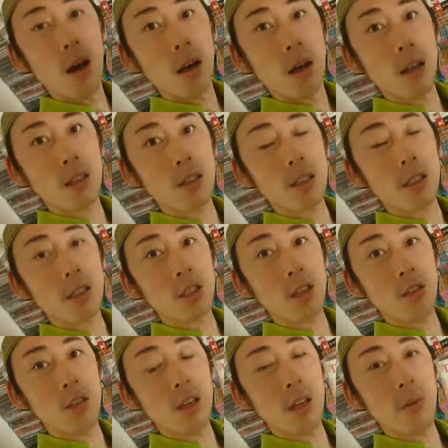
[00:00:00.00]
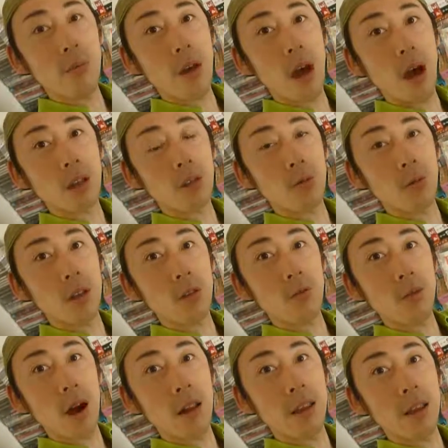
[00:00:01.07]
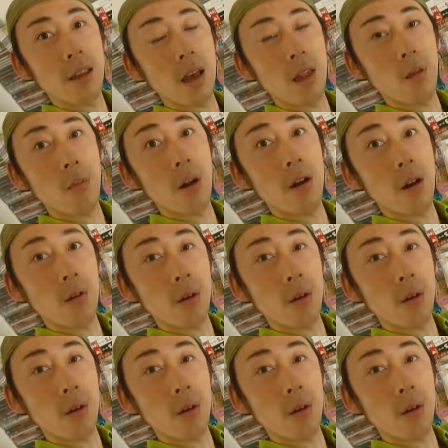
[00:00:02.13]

it's such a deep, uh, sweet, funny, and very